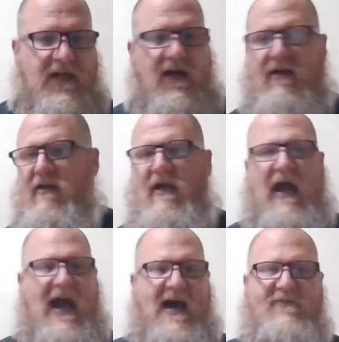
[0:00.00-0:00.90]
Now,
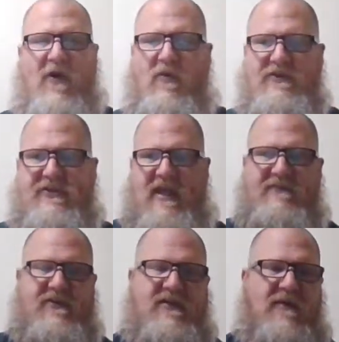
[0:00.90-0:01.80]
I've always
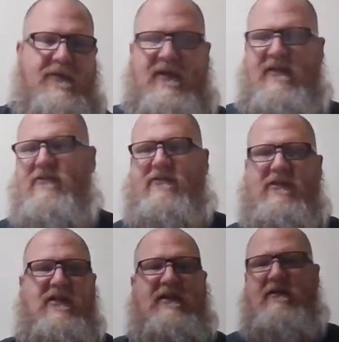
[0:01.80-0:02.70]
gave the
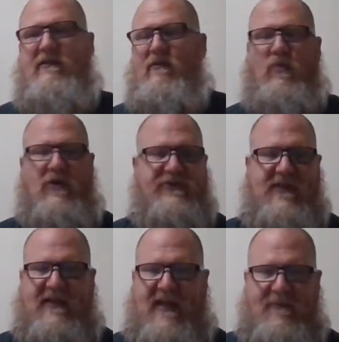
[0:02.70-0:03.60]
accommodations. Once
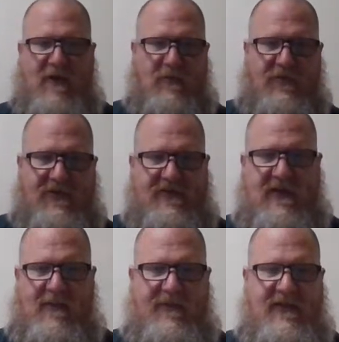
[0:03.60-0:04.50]
they came up with these
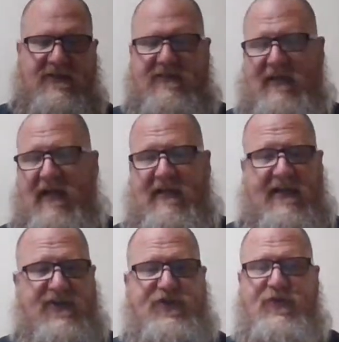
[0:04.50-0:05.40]
accommodations, I
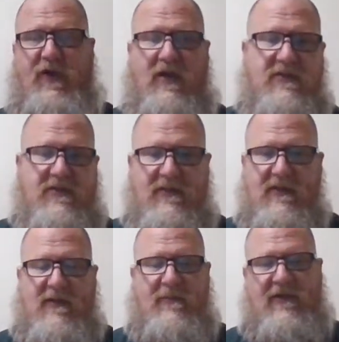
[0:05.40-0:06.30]
kind of shrugged
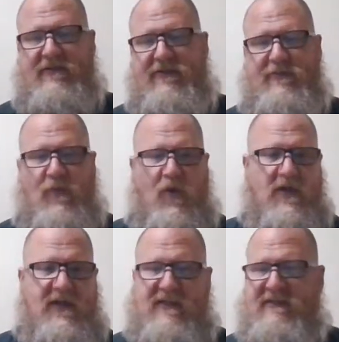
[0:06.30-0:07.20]
because it's more
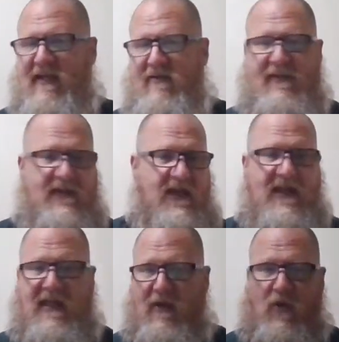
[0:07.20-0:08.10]
or less everything that
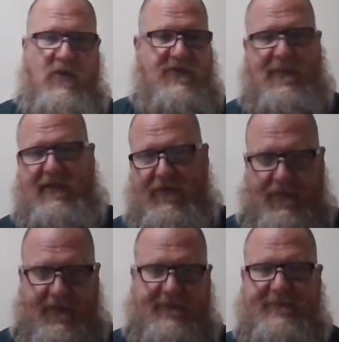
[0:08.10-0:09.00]
I had always been
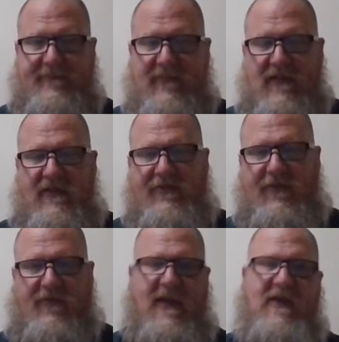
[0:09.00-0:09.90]
doing. And so
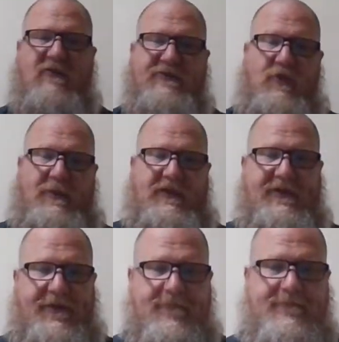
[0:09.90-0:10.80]
for me, it was no big
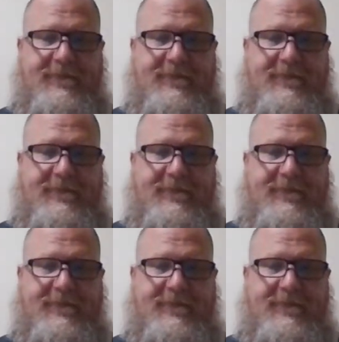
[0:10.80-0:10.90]
deal.